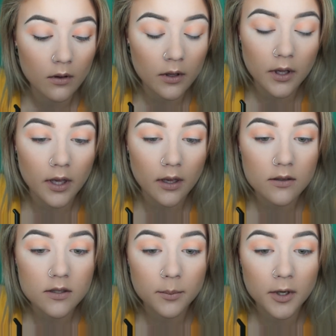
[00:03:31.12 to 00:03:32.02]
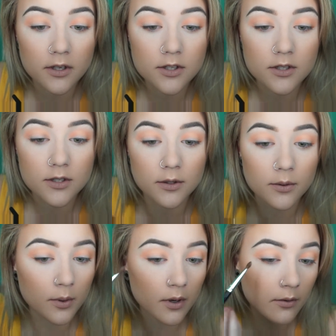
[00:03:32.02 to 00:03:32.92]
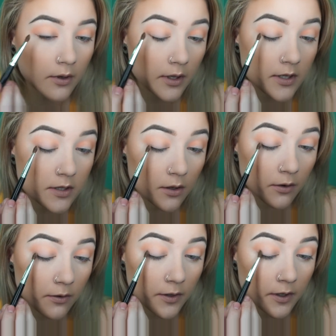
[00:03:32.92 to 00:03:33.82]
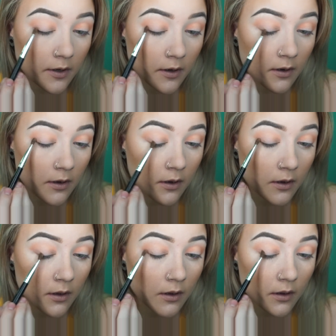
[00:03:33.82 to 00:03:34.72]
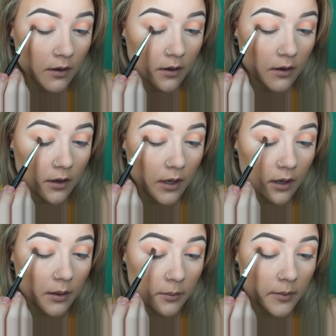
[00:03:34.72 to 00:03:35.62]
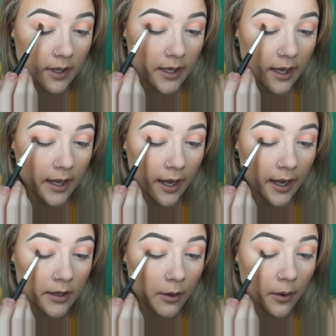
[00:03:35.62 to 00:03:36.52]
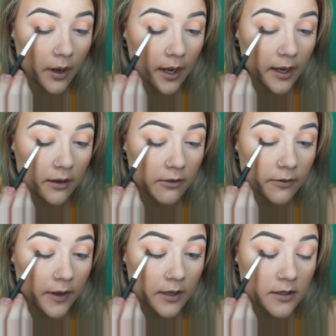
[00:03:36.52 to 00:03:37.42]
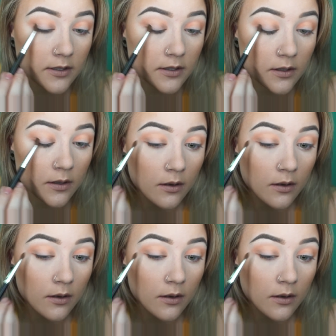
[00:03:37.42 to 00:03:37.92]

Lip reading: Okay, so I'm gonna just do a really soft like halo eye effect.